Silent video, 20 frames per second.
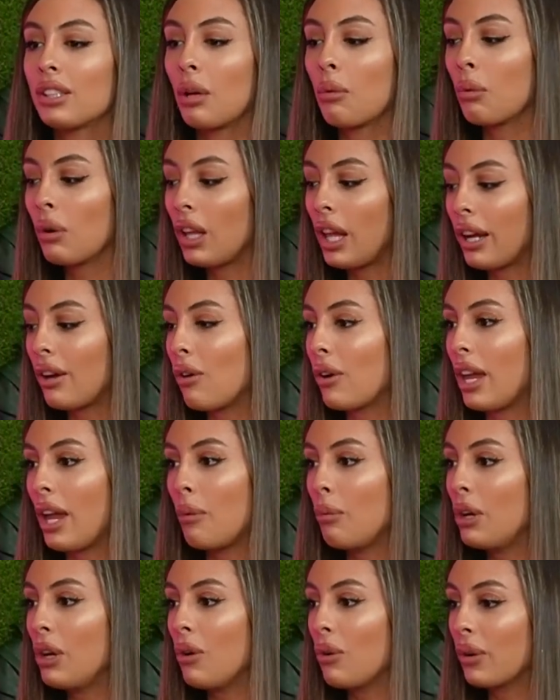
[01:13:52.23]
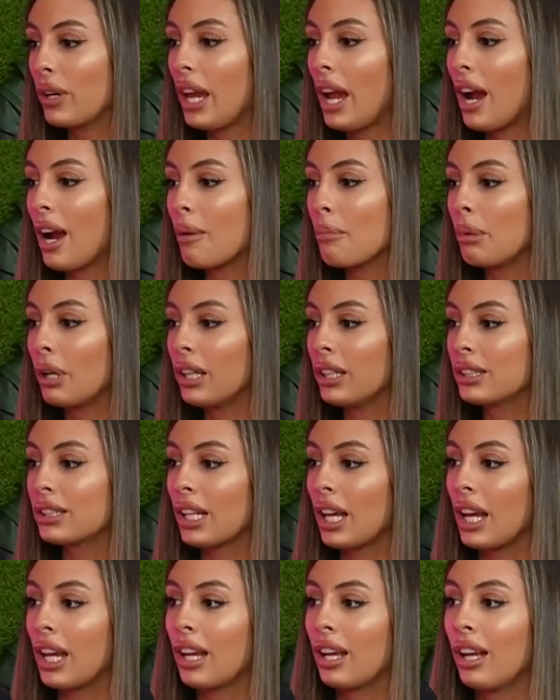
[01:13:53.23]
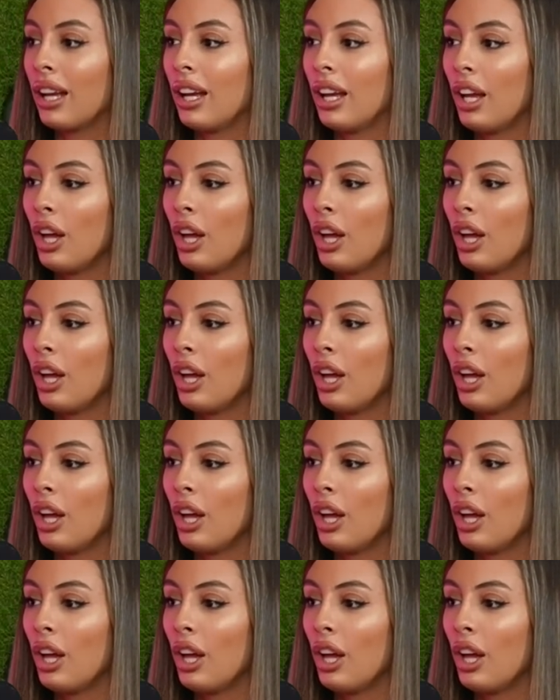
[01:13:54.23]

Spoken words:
Like we're like, okay, we don't care, but it's like